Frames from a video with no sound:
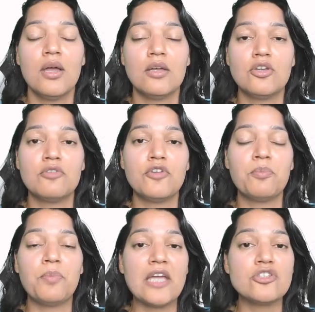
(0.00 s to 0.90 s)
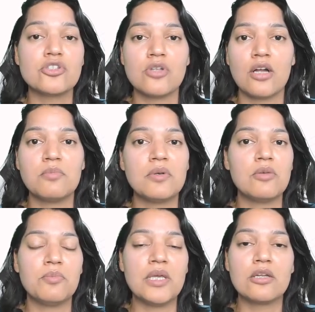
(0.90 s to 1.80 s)
If your page is
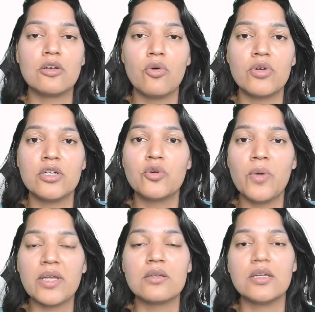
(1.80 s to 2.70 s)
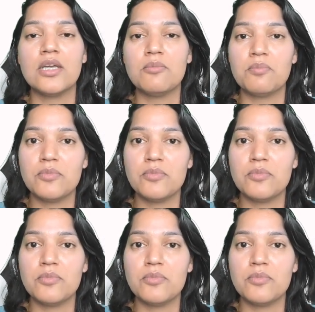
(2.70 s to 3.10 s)
not being loaded quickly,